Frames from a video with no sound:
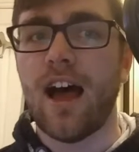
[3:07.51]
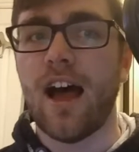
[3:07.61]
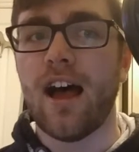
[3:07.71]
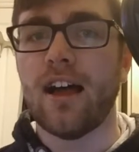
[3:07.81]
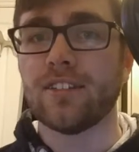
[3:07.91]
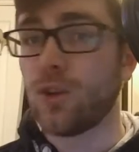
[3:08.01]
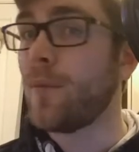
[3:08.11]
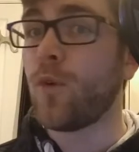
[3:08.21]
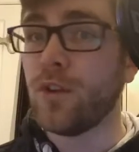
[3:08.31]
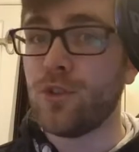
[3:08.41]
So
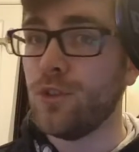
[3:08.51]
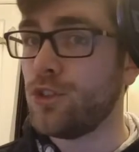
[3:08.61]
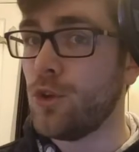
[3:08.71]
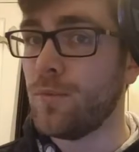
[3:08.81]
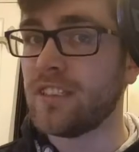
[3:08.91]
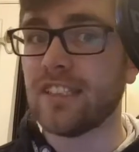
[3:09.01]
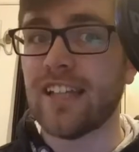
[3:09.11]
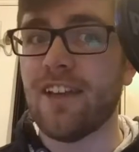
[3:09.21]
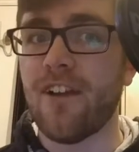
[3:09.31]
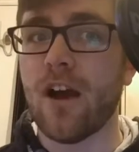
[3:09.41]
I'm going to assume it's a
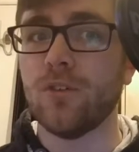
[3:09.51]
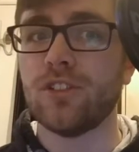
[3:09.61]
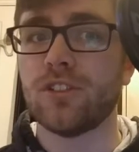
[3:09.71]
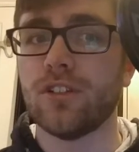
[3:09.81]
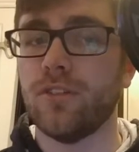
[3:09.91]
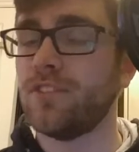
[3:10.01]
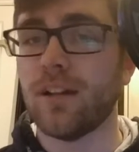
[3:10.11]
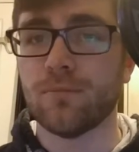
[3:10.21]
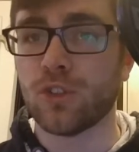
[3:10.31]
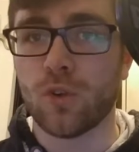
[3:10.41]
safe house of
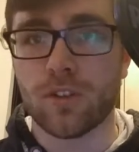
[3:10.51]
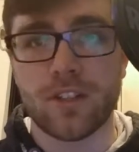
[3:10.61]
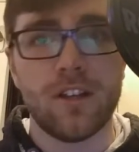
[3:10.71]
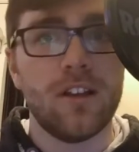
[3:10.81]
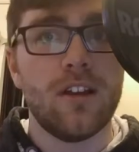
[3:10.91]
some sort,